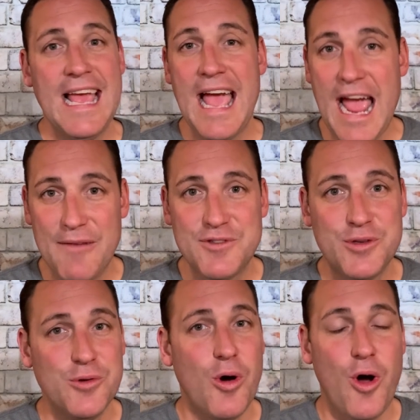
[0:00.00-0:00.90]
have
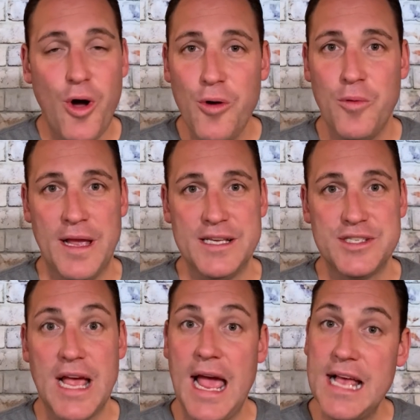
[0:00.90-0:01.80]
to
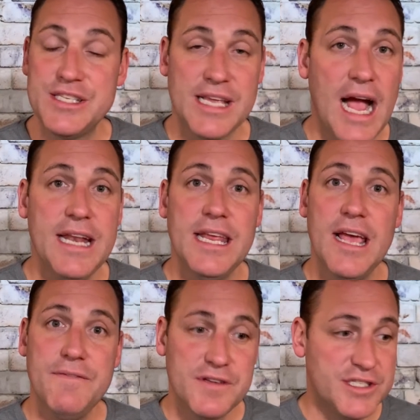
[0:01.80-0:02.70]
always, as the
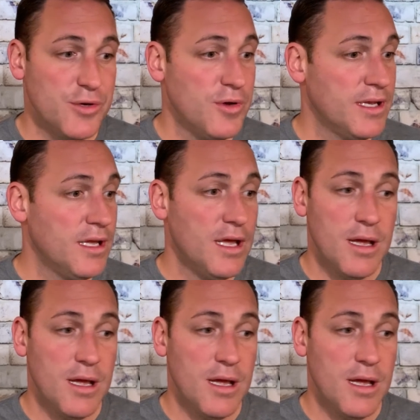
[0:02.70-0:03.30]
IDF is doing